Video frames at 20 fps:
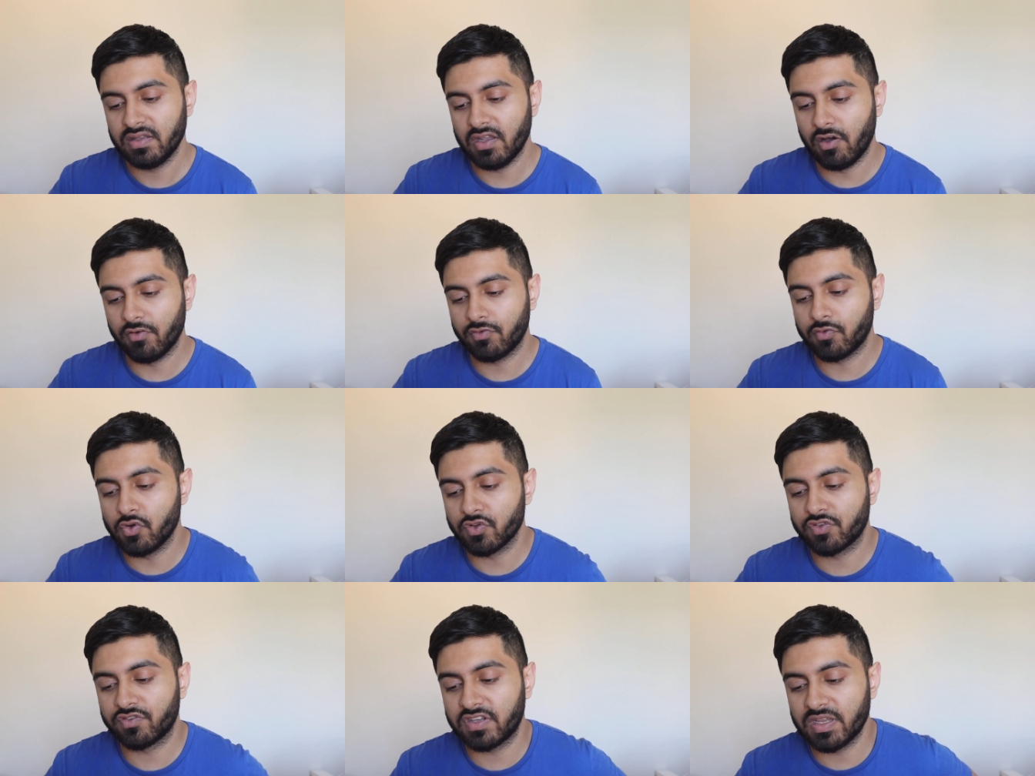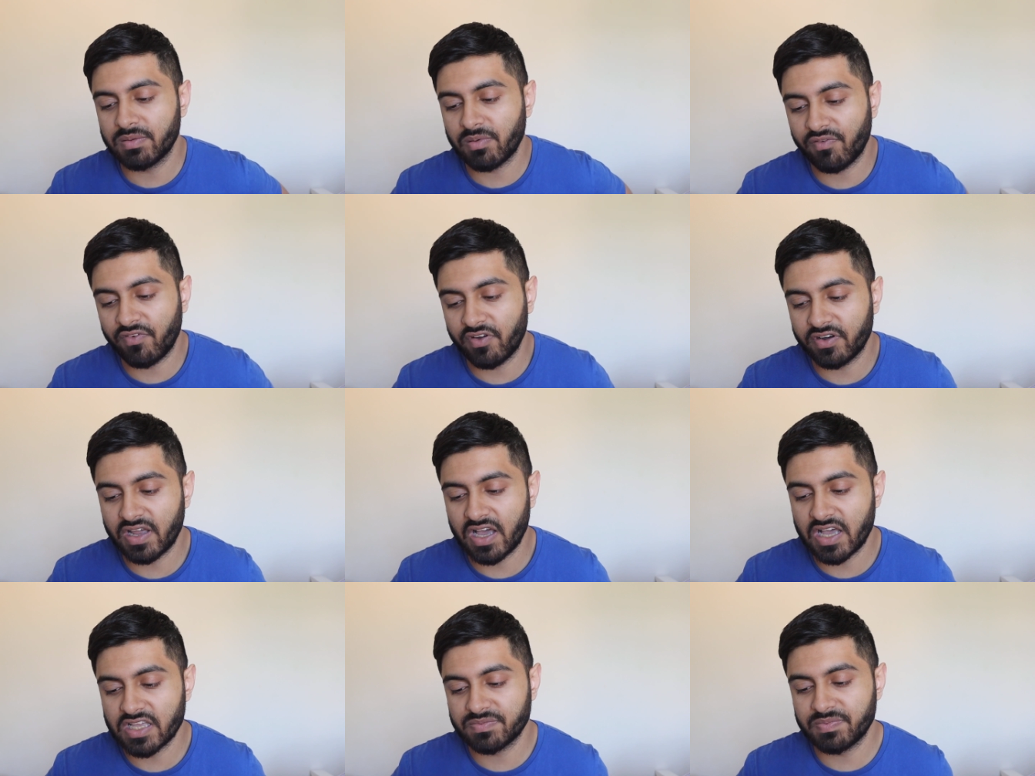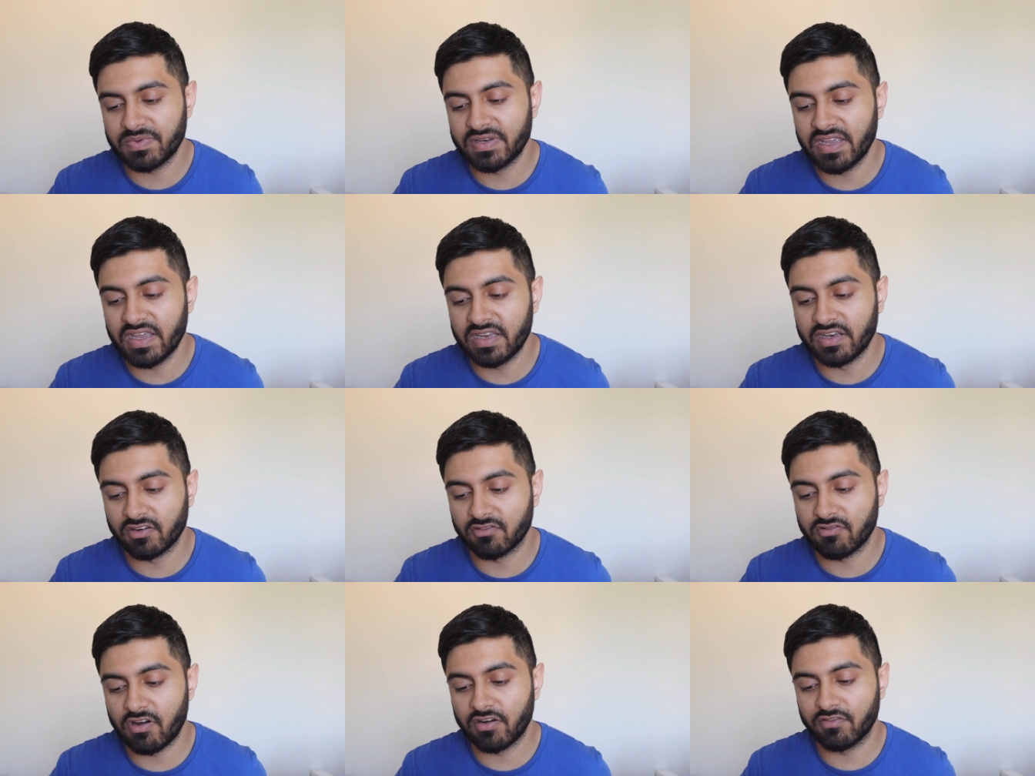Now, of course, Timo Werner has been hitting
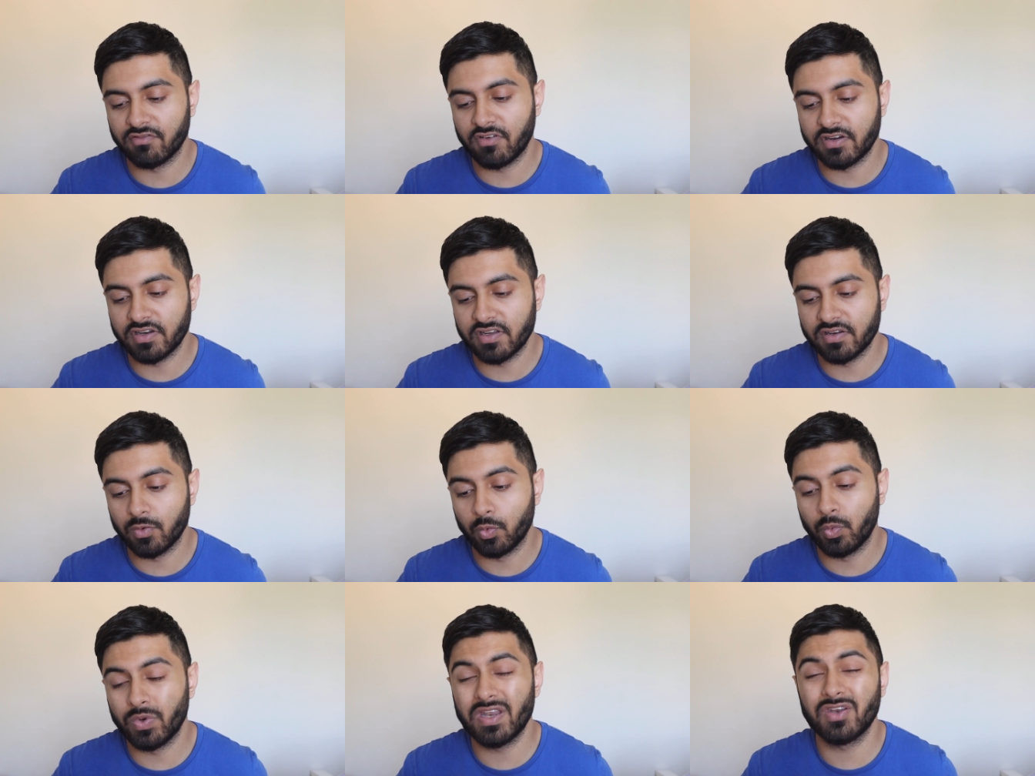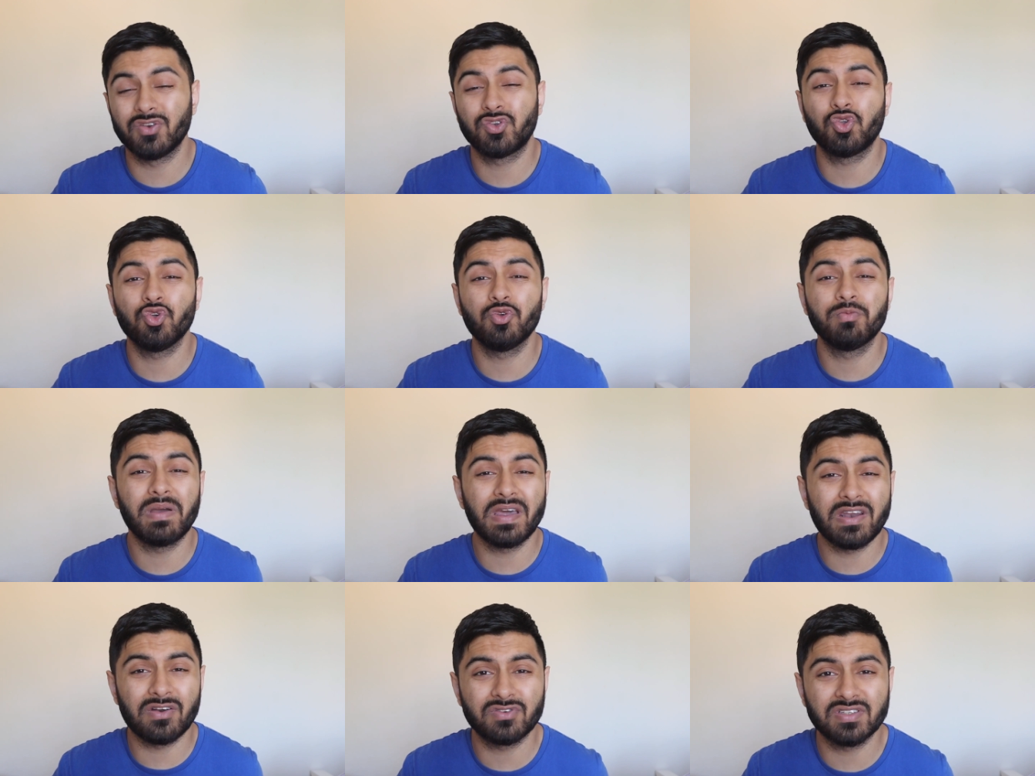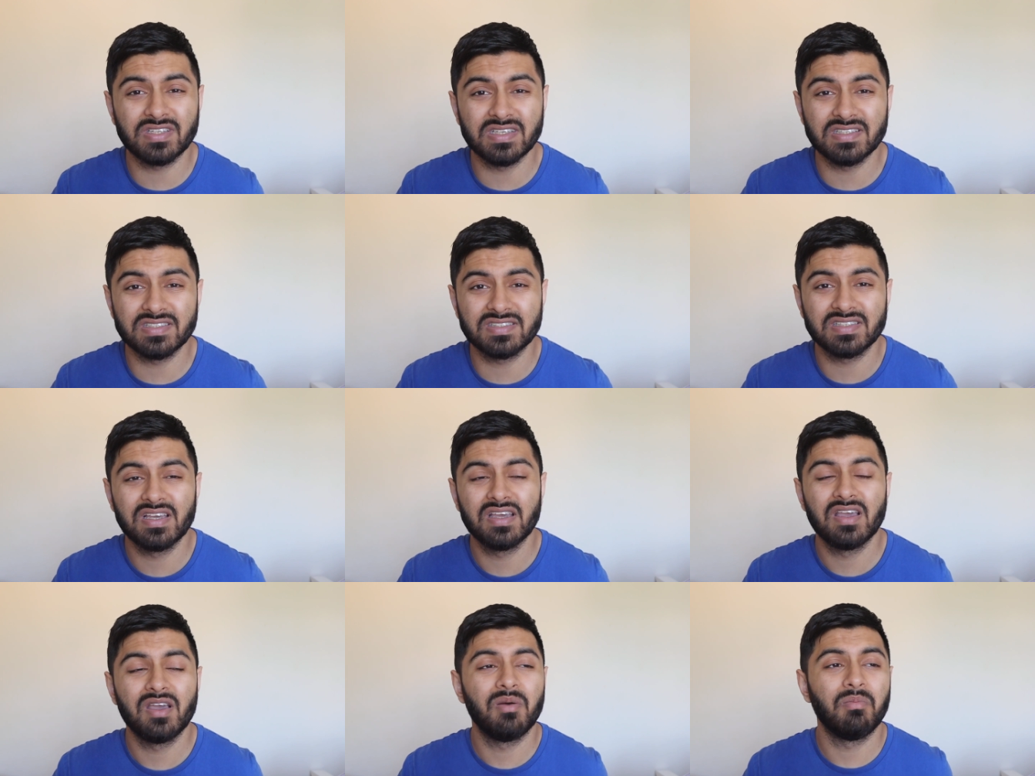the ground running, winning two penalties,